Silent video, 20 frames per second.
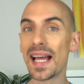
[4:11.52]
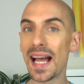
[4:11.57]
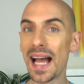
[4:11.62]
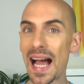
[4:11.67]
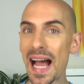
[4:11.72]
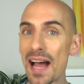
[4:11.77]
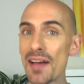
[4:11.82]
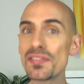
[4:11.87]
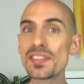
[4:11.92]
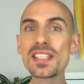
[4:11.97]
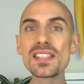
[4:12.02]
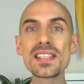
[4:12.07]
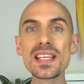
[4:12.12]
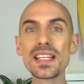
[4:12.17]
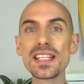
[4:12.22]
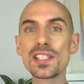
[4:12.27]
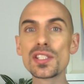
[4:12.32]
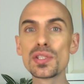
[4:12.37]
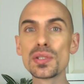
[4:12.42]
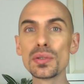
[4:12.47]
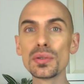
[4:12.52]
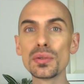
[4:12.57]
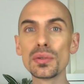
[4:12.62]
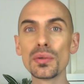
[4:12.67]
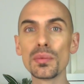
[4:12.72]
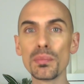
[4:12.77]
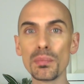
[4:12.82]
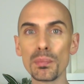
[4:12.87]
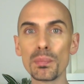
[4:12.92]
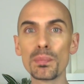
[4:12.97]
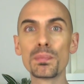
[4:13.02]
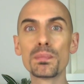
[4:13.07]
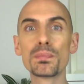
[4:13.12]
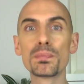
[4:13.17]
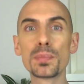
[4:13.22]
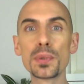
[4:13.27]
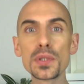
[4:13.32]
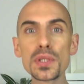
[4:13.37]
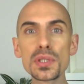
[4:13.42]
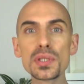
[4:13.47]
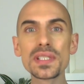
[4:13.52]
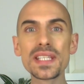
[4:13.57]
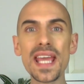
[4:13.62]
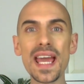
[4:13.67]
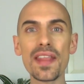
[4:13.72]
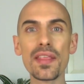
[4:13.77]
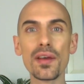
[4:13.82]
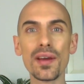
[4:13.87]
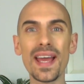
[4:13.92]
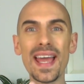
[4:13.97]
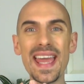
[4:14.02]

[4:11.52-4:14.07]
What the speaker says: I've decided to put together